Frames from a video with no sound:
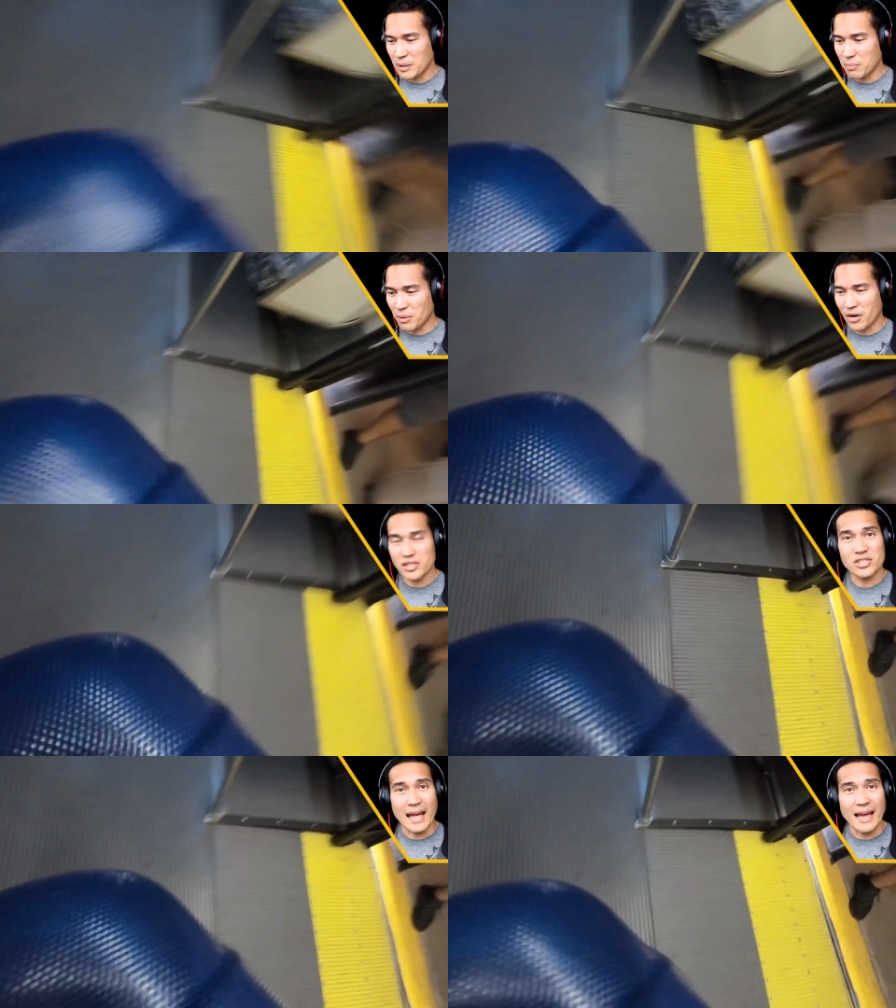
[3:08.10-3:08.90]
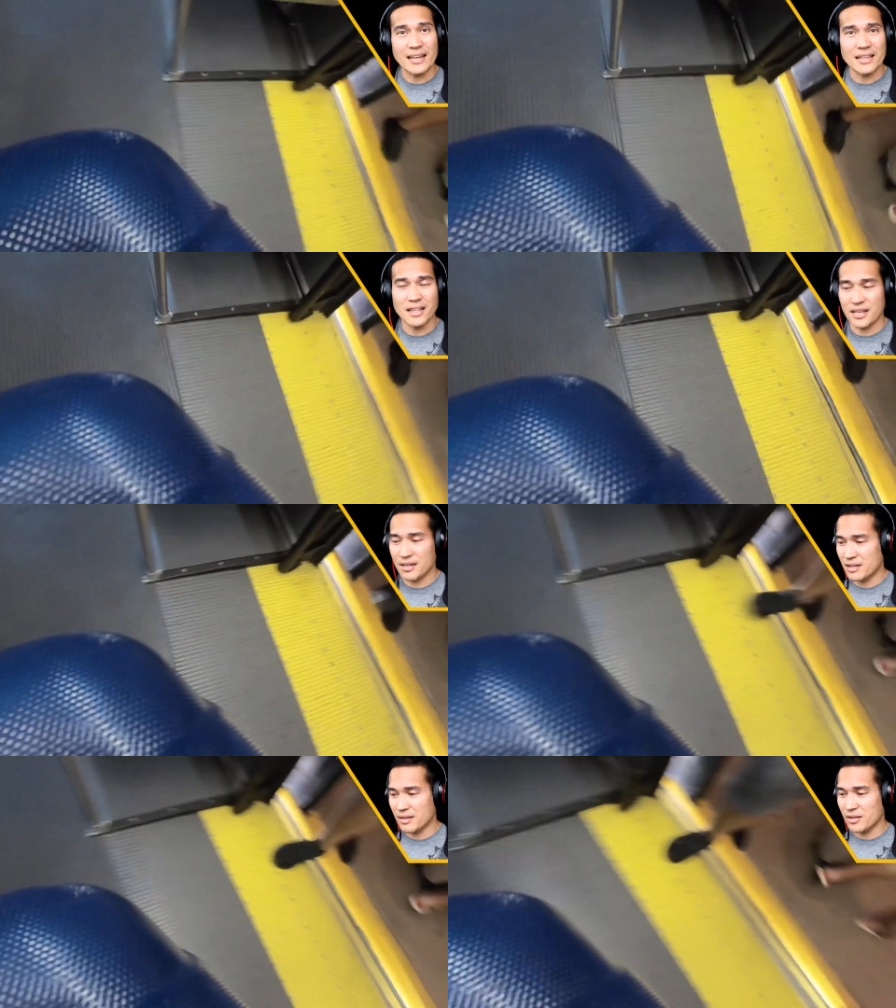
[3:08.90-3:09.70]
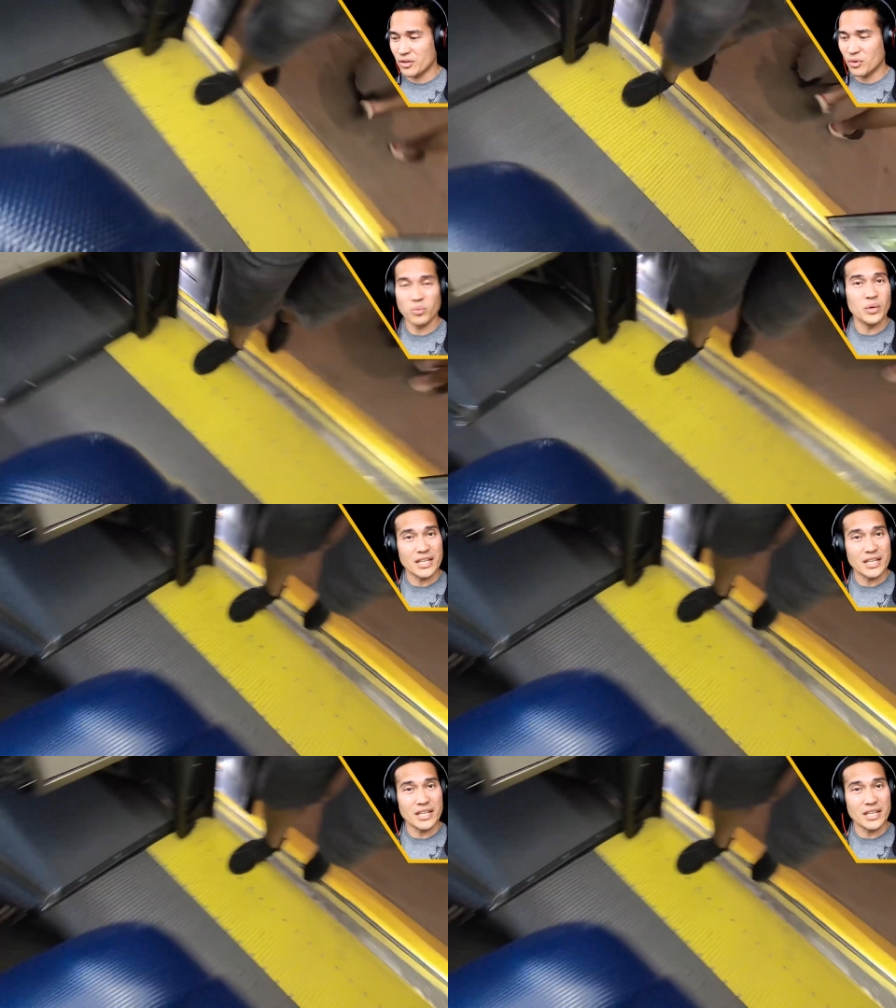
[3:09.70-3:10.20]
people are standing, then we